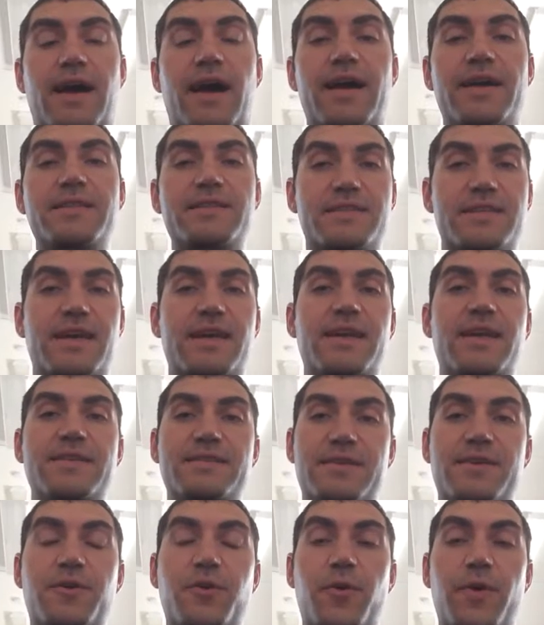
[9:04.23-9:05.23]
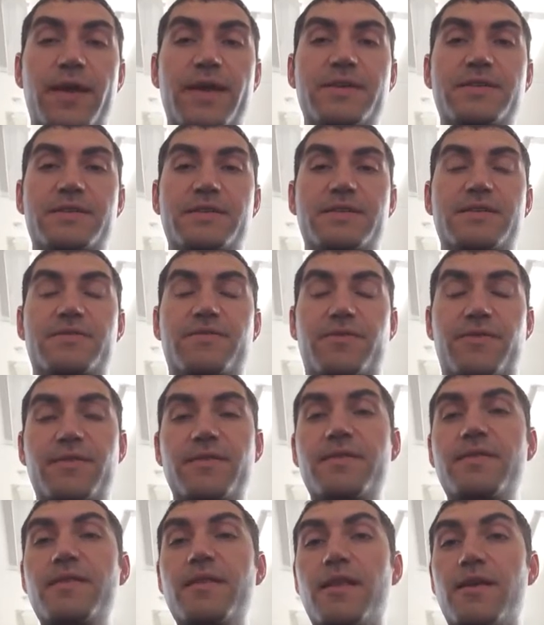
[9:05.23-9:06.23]
Einstein has equations
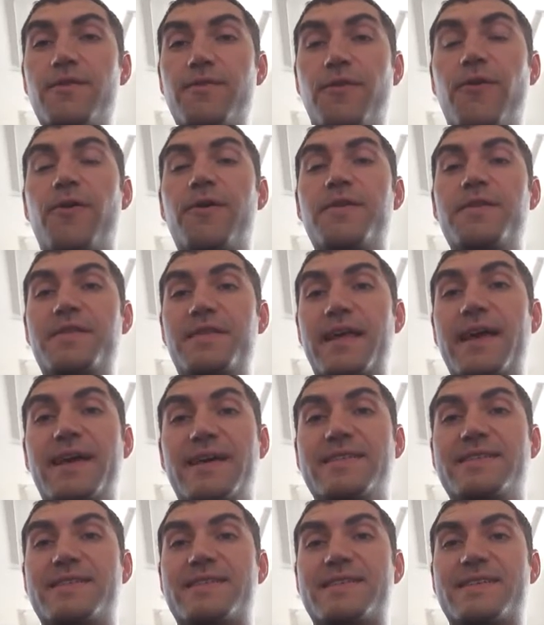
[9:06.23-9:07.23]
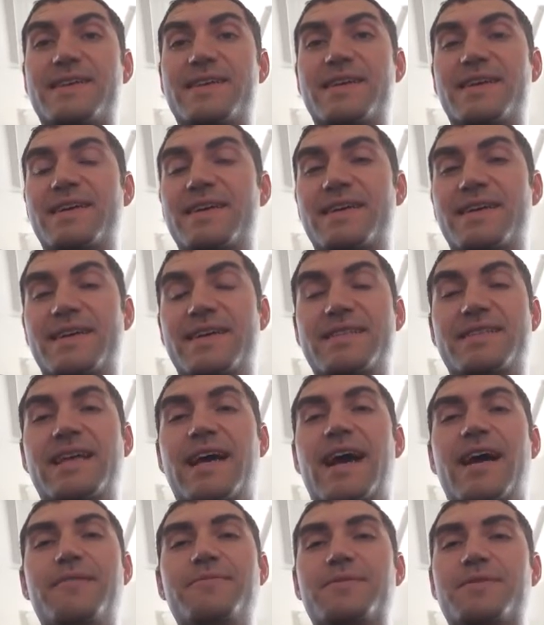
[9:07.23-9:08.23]
for this. It's
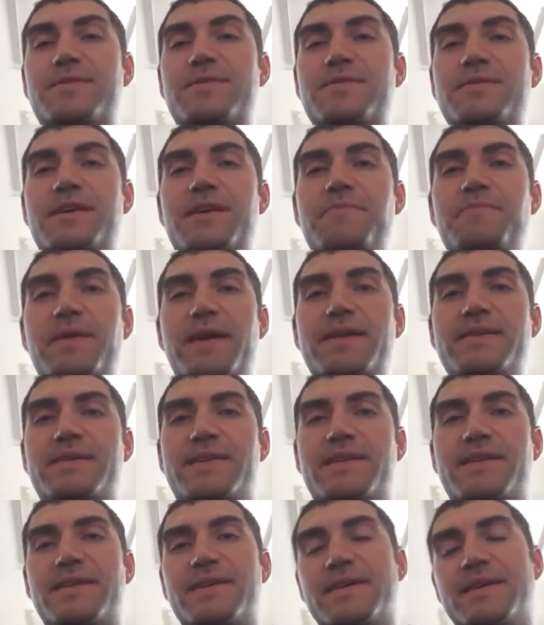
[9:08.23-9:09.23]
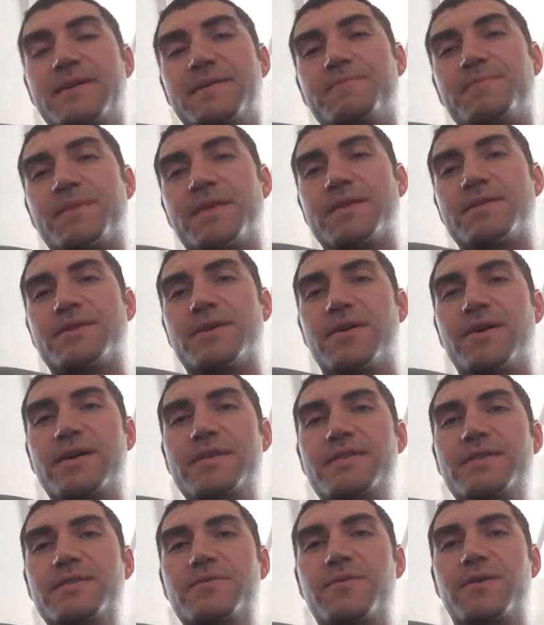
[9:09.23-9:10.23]
absolutely amazing. So I
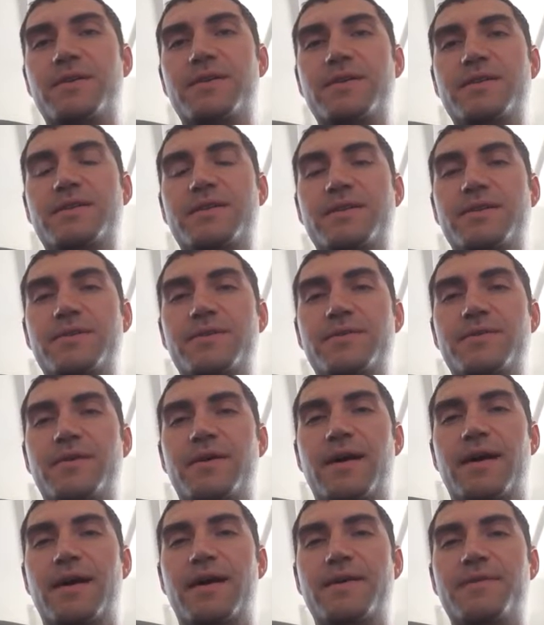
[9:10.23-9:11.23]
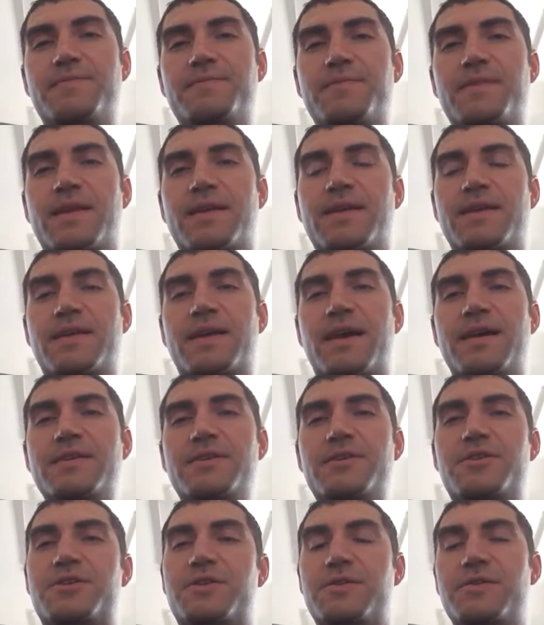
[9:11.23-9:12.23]
just wanted to
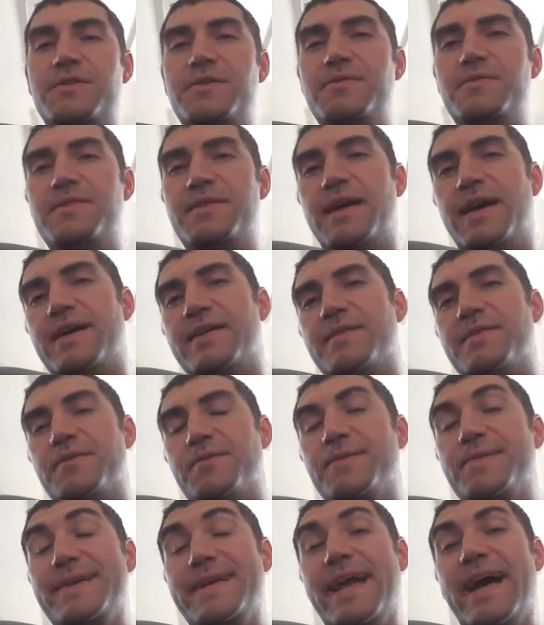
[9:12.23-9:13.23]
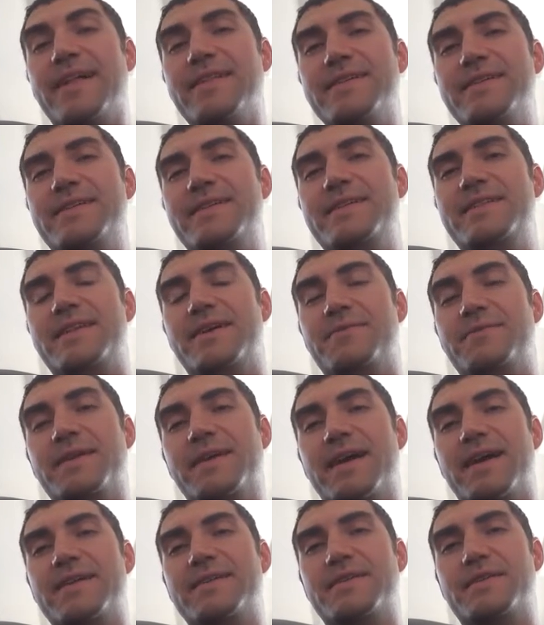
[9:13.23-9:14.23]
kind of show you that the reality that we
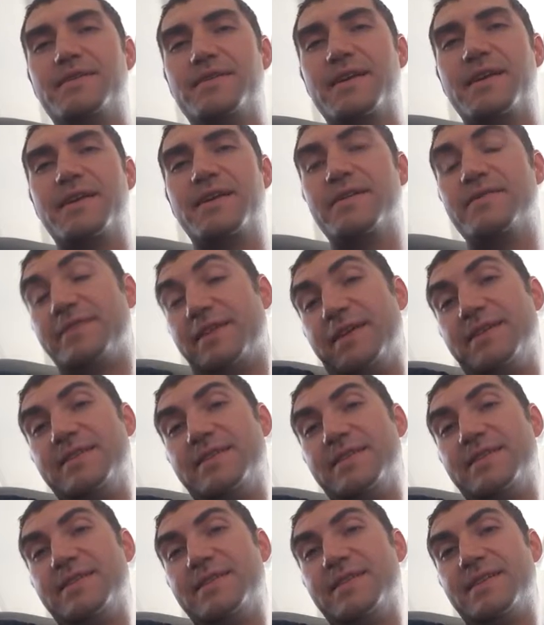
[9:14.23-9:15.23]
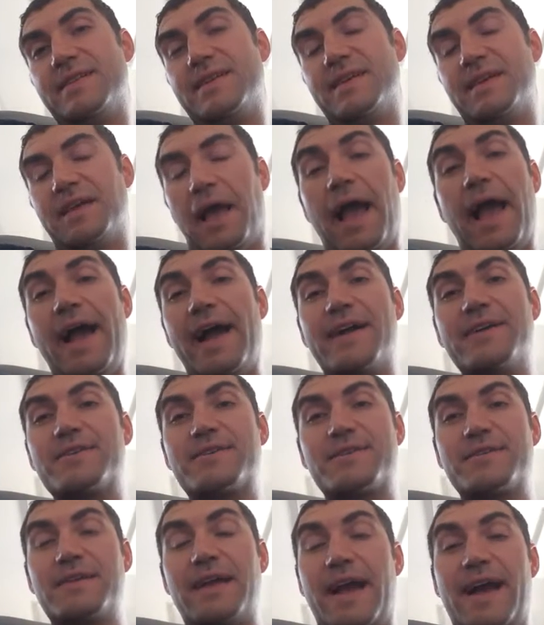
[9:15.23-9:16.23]
kind of think of isn't
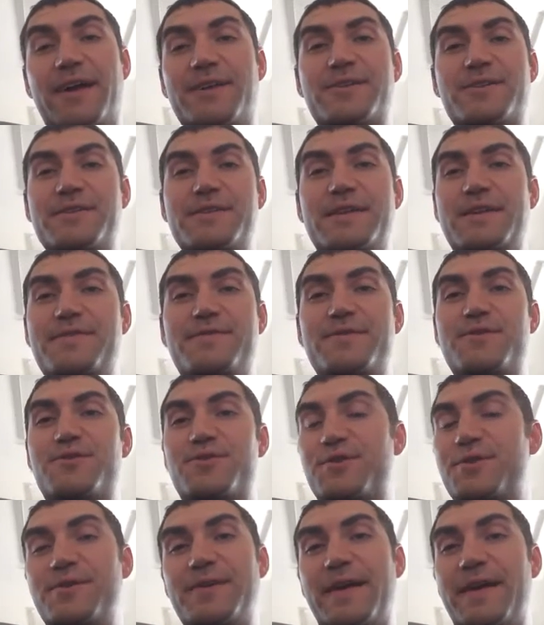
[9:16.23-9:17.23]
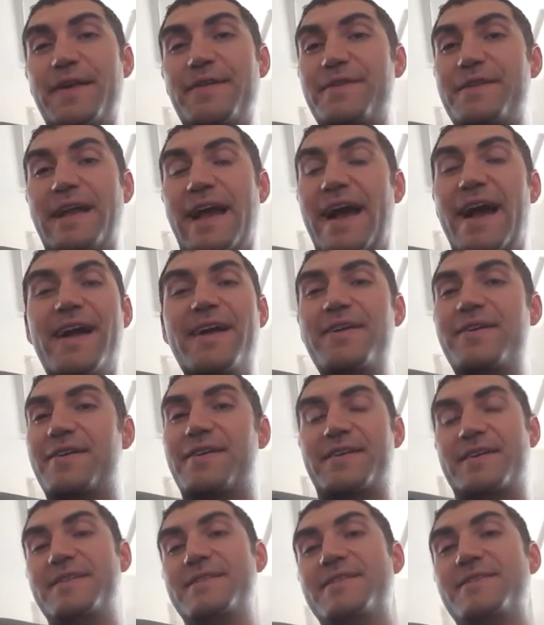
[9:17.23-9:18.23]
actually even true, even
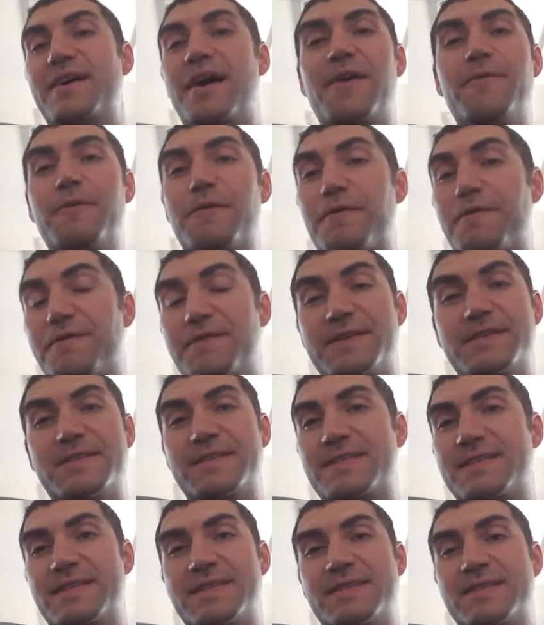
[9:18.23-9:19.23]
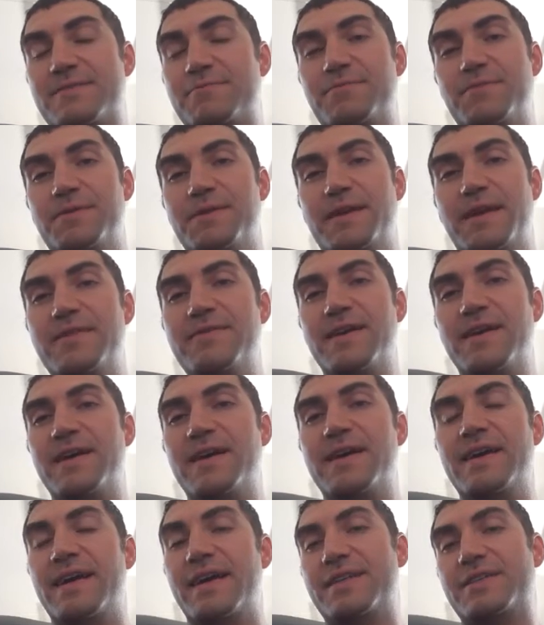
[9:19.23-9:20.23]
accurate. It's not what physicists believe.
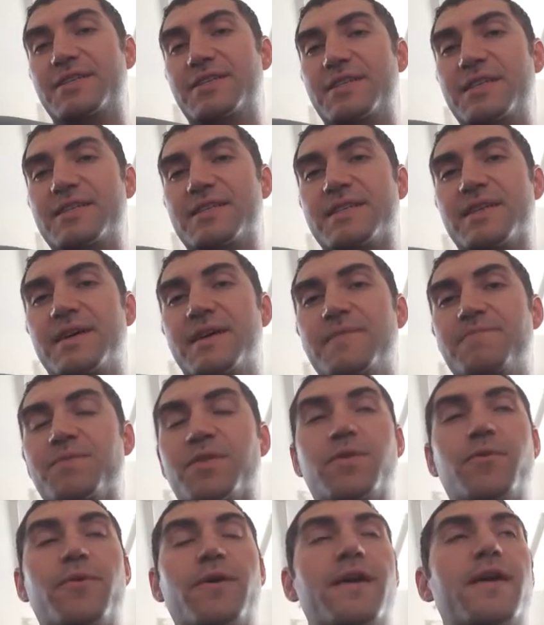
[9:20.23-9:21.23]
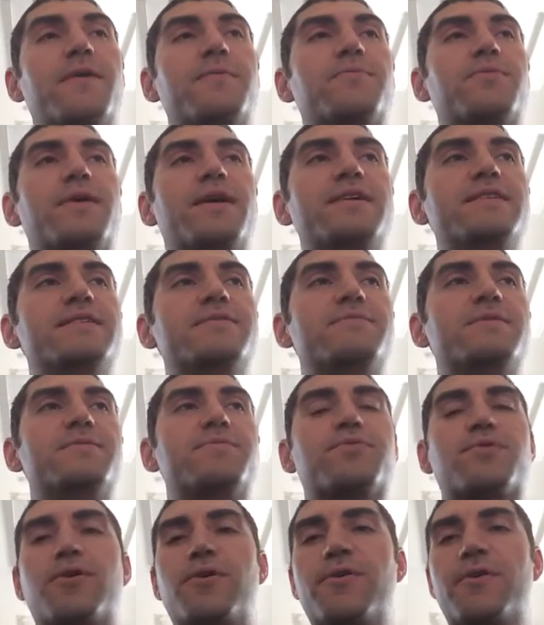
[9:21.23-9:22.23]
It's just the way our brains have
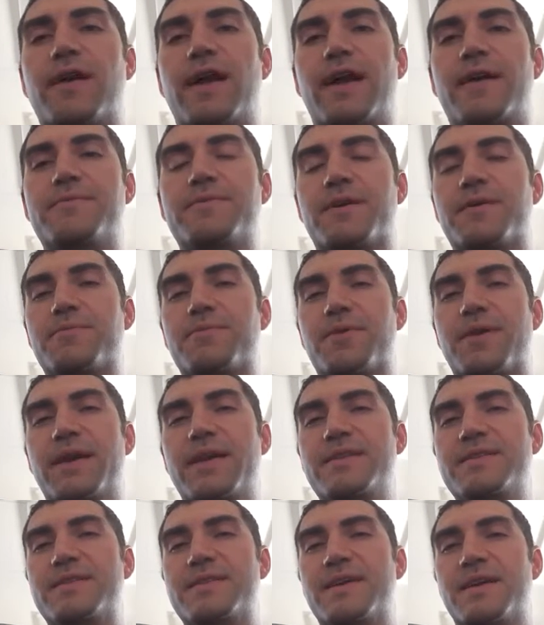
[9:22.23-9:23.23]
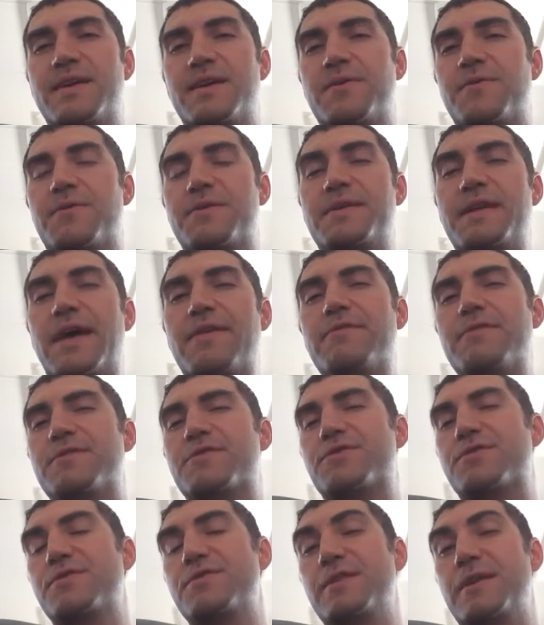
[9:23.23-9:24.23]
been programmed. Our brains were never
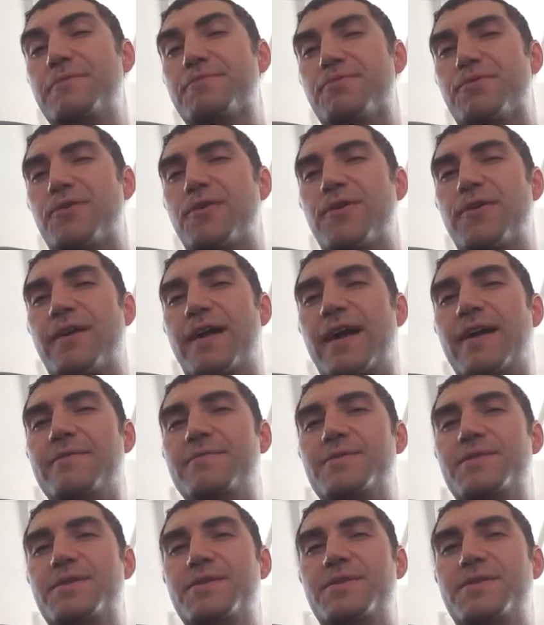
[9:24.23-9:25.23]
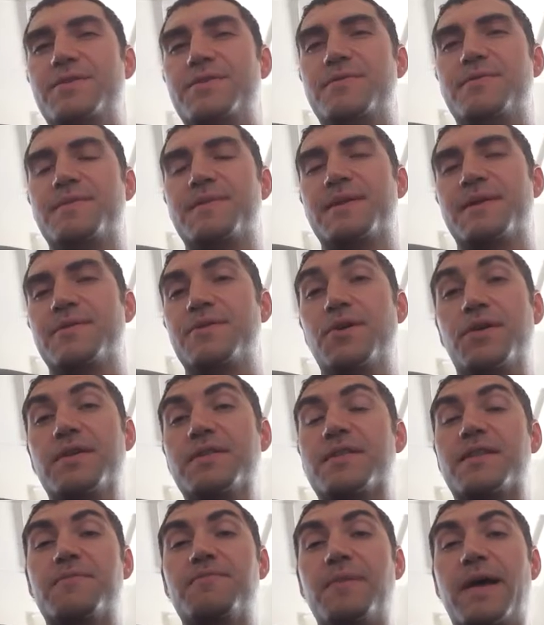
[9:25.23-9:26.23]
truly programmed to look
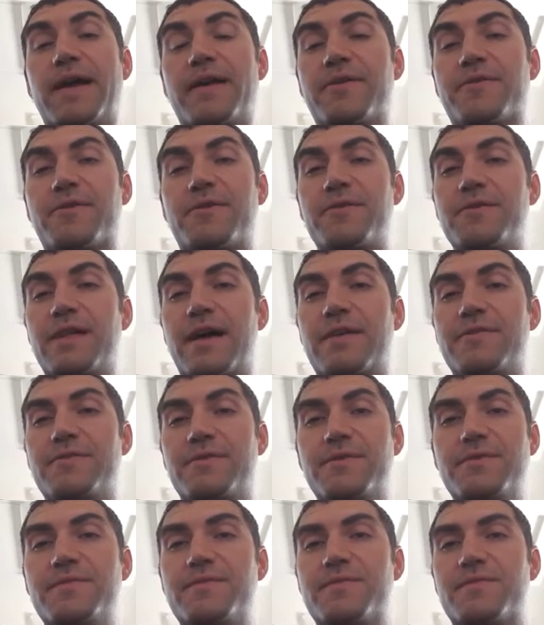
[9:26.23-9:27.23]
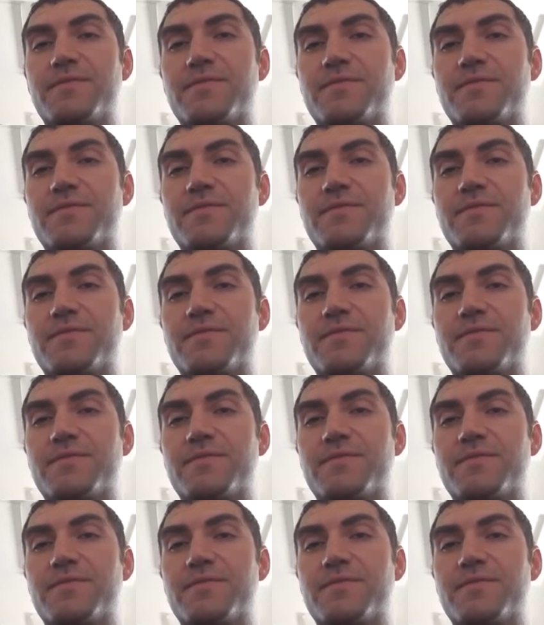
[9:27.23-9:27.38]
at the micro level.